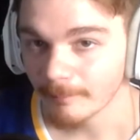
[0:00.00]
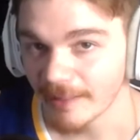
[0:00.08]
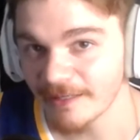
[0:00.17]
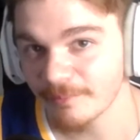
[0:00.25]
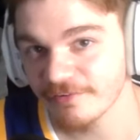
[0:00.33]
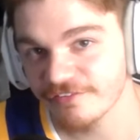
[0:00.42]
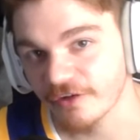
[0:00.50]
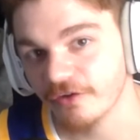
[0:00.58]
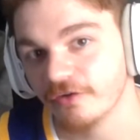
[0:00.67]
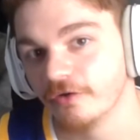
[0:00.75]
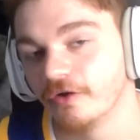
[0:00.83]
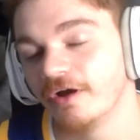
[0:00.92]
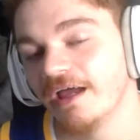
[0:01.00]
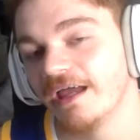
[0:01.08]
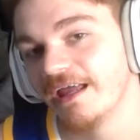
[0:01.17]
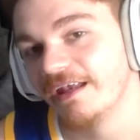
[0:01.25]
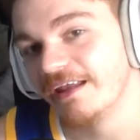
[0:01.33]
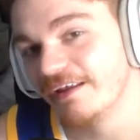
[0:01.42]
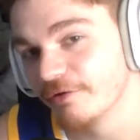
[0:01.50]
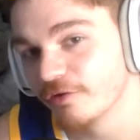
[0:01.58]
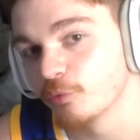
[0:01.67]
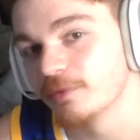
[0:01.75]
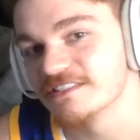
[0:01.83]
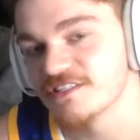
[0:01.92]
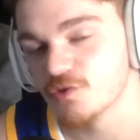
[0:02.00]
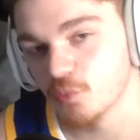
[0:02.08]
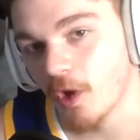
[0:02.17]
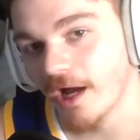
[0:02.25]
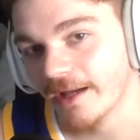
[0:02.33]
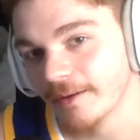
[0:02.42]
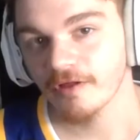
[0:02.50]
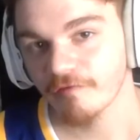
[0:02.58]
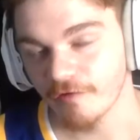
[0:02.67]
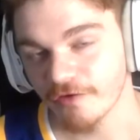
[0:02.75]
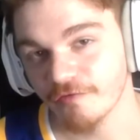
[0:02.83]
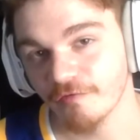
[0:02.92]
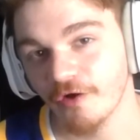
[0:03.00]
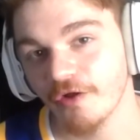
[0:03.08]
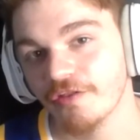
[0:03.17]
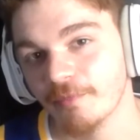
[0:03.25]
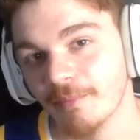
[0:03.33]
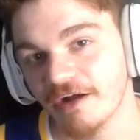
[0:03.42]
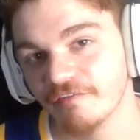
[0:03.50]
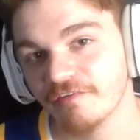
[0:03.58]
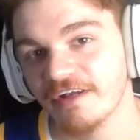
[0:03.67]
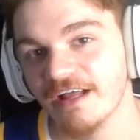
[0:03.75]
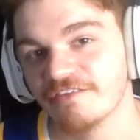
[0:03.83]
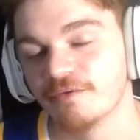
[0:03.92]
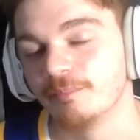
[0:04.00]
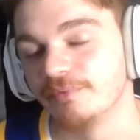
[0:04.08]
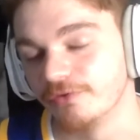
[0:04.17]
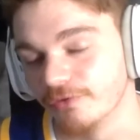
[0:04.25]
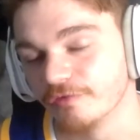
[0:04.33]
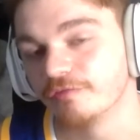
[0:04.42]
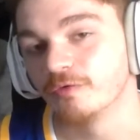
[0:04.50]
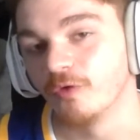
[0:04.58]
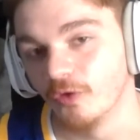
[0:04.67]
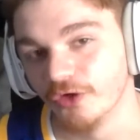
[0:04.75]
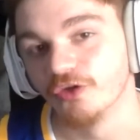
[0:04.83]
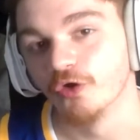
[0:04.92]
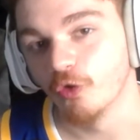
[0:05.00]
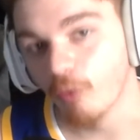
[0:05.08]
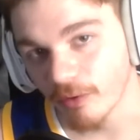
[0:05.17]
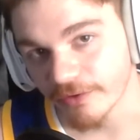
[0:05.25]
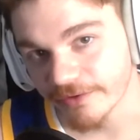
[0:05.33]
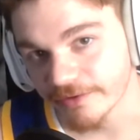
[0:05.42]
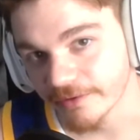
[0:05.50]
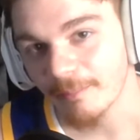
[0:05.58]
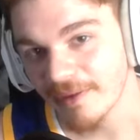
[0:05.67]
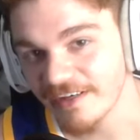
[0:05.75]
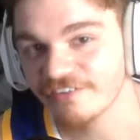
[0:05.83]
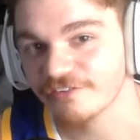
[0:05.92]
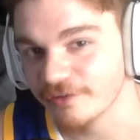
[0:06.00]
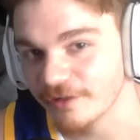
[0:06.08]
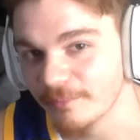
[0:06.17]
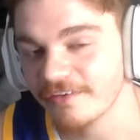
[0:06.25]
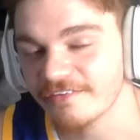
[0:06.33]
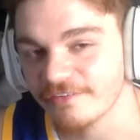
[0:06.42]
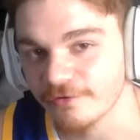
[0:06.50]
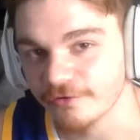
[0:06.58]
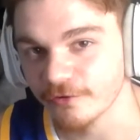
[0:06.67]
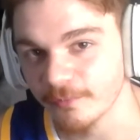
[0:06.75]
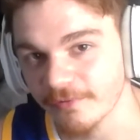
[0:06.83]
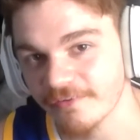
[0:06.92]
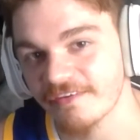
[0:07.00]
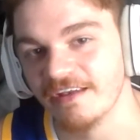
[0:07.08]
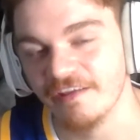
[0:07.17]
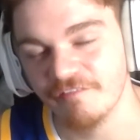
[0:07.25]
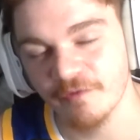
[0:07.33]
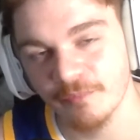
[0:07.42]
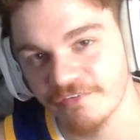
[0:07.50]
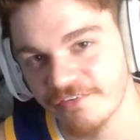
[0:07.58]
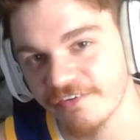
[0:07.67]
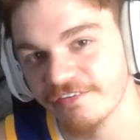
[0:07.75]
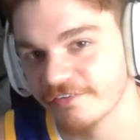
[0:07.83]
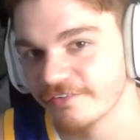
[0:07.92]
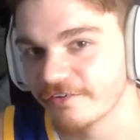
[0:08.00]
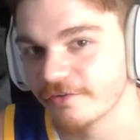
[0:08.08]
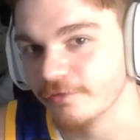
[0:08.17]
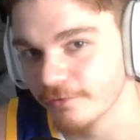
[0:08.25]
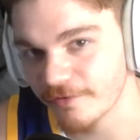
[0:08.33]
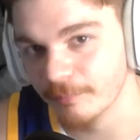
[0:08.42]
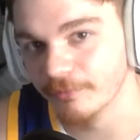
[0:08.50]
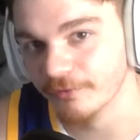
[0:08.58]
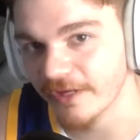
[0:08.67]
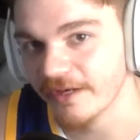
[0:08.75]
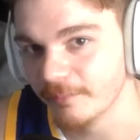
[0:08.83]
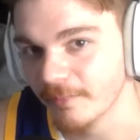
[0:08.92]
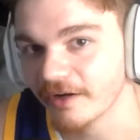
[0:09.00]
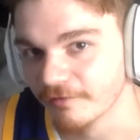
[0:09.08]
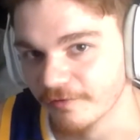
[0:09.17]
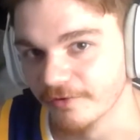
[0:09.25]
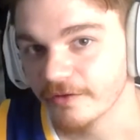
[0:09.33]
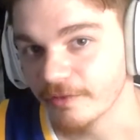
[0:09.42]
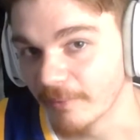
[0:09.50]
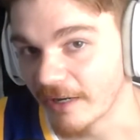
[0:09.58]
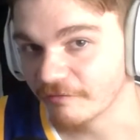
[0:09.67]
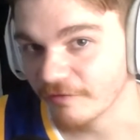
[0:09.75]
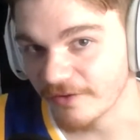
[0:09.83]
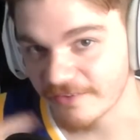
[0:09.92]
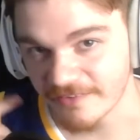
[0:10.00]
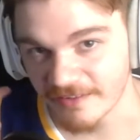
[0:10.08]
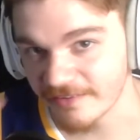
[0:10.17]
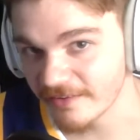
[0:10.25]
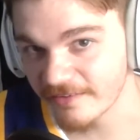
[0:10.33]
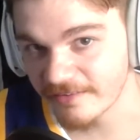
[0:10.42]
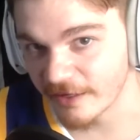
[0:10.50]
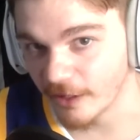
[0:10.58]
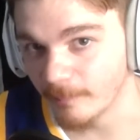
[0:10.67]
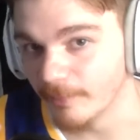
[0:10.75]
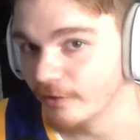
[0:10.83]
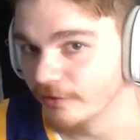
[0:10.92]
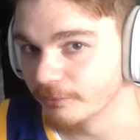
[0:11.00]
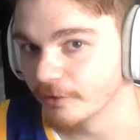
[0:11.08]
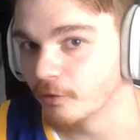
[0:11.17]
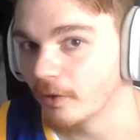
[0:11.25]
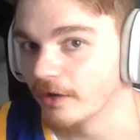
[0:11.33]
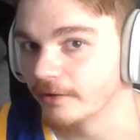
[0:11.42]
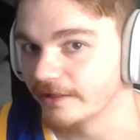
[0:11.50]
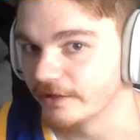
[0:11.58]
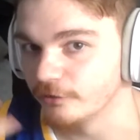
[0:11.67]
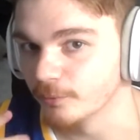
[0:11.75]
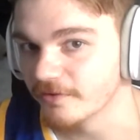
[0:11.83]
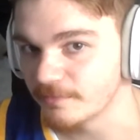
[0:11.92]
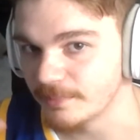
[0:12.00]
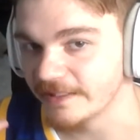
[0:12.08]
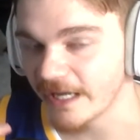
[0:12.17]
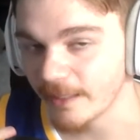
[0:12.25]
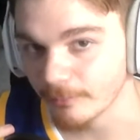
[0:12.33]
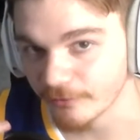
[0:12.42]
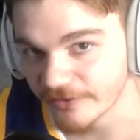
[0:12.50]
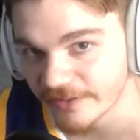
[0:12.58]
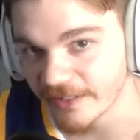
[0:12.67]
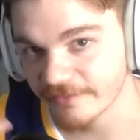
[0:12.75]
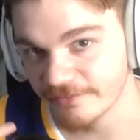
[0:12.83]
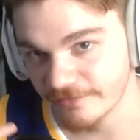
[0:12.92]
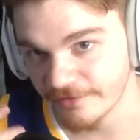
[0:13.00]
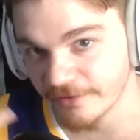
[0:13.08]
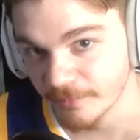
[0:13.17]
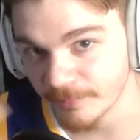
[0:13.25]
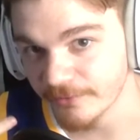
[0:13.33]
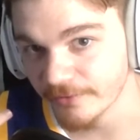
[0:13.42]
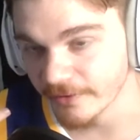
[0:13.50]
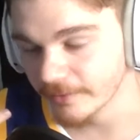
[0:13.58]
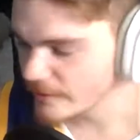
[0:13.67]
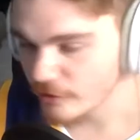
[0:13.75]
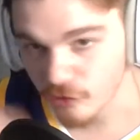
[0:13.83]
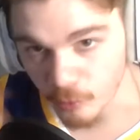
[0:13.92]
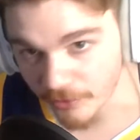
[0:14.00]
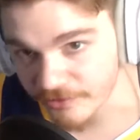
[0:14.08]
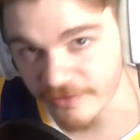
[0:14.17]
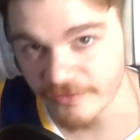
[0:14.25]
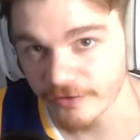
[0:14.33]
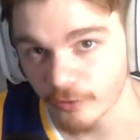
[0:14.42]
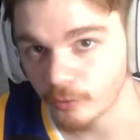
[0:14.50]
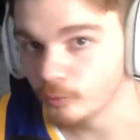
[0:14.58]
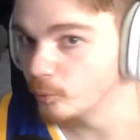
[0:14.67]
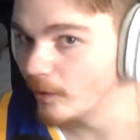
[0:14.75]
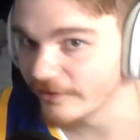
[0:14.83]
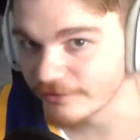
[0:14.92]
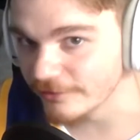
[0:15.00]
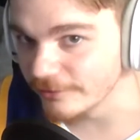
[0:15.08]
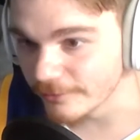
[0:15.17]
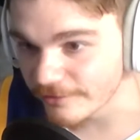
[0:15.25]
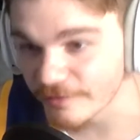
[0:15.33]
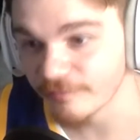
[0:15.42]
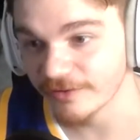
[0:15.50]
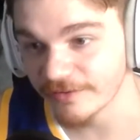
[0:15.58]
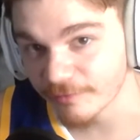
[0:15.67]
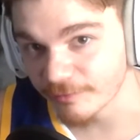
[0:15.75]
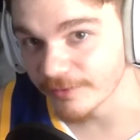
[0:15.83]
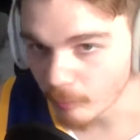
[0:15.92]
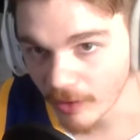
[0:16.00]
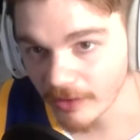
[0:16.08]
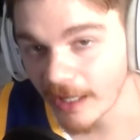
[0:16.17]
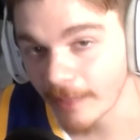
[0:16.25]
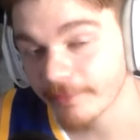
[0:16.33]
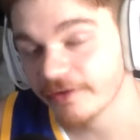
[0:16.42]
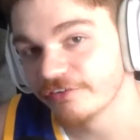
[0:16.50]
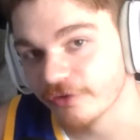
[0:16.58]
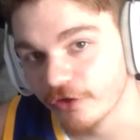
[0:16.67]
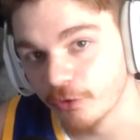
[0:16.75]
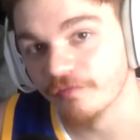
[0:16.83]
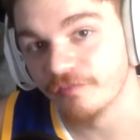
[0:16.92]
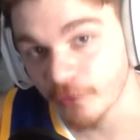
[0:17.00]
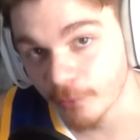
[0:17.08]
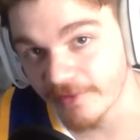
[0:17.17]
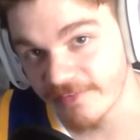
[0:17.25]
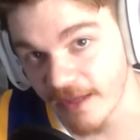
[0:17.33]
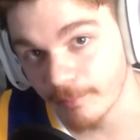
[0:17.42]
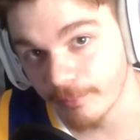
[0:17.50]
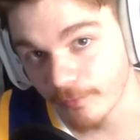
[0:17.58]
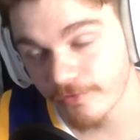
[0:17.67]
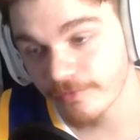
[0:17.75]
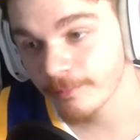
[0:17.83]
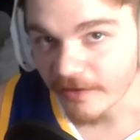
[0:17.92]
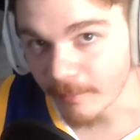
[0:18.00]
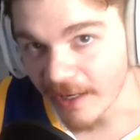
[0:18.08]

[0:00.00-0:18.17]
My name is Jocko, and here are the reasons why. First of all, the microphone has a beautiful audio quality. Many streamers, YouTubers, and even musicians use the Blue Yeti microphone. The microphone is easy to set up, only requiring a USB cable to connect it to your computer. So what's the deal? Why should you use something different? Well, I'm going to show you a few examples.